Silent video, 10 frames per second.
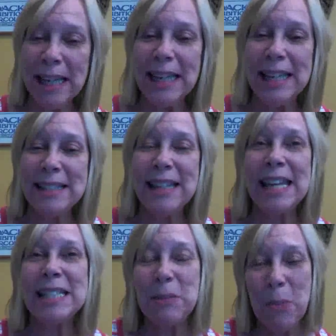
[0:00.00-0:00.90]
It is
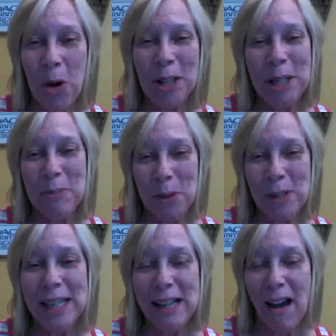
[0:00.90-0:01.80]
a small
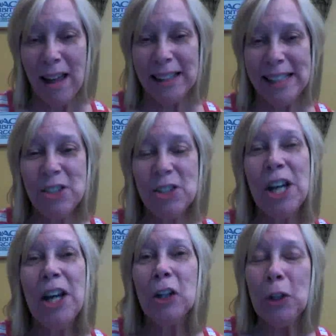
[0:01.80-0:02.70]
community college
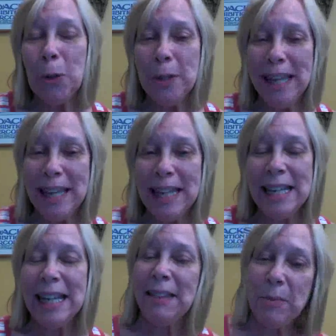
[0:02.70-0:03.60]
located
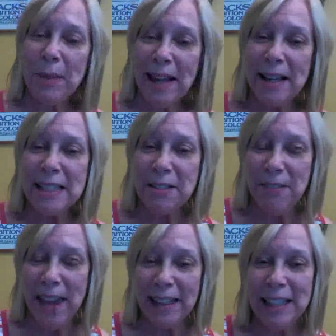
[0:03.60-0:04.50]
in the Mid-Hudson
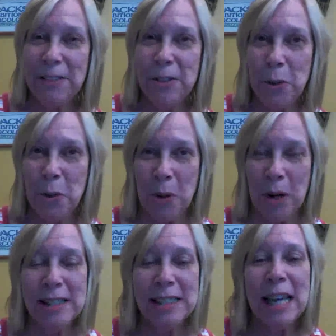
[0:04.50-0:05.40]
Valley of New
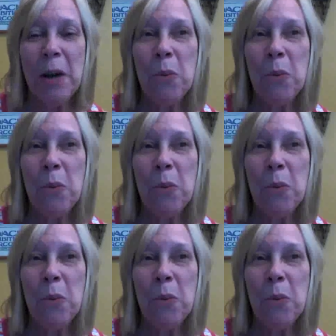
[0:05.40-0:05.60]
York.